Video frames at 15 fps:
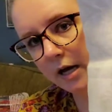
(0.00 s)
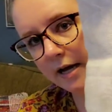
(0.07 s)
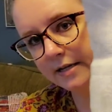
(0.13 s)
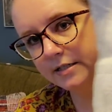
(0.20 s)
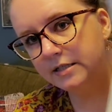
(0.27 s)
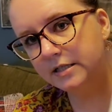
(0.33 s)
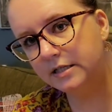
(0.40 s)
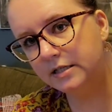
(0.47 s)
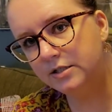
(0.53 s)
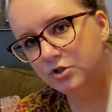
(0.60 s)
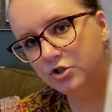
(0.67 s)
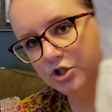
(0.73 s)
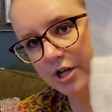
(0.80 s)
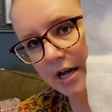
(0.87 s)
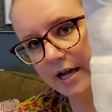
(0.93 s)
I did
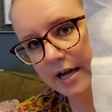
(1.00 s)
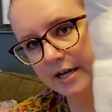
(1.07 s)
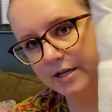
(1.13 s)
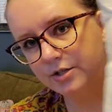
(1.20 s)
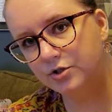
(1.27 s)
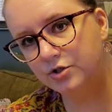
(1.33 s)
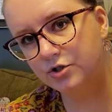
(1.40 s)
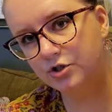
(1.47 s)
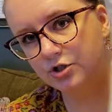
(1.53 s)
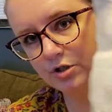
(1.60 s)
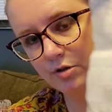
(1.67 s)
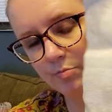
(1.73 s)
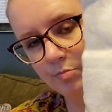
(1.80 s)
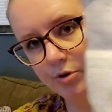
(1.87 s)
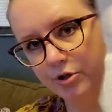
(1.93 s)
change
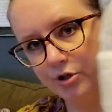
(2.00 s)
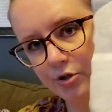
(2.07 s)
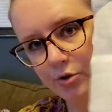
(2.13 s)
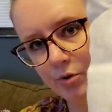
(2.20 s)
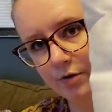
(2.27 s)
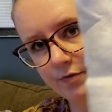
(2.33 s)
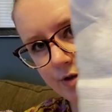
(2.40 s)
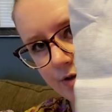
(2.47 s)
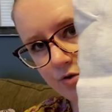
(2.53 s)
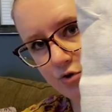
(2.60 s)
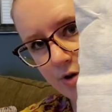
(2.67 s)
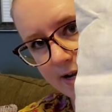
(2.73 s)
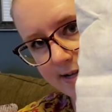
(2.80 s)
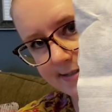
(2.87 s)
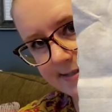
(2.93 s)
the blue of their
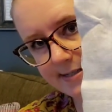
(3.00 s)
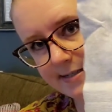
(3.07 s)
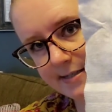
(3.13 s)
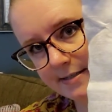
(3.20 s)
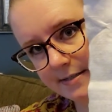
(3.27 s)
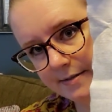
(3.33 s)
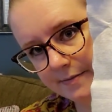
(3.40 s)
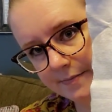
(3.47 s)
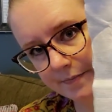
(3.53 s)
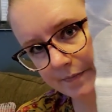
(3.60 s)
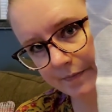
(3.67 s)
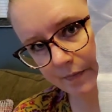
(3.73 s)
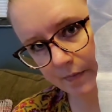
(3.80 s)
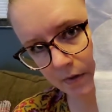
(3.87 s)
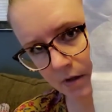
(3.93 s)
dresses
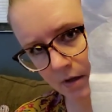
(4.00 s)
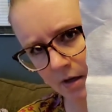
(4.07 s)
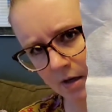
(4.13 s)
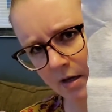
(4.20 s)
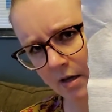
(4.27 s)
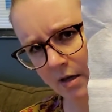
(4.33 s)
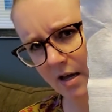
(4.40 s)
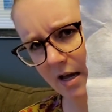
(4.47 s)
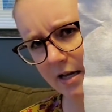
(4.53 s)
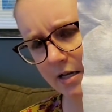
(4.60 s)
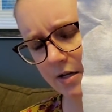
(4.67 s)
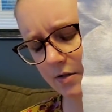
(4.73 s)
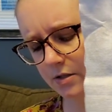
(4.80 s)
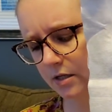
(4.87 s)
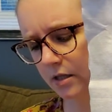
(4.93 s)
I
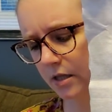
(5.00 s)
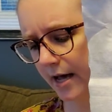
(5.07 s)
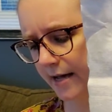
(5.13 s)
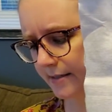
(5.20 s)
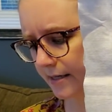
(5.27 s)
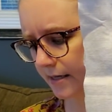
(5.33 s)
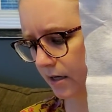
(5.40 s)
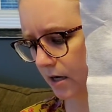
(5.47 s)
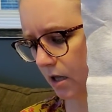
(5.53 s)
used a Classic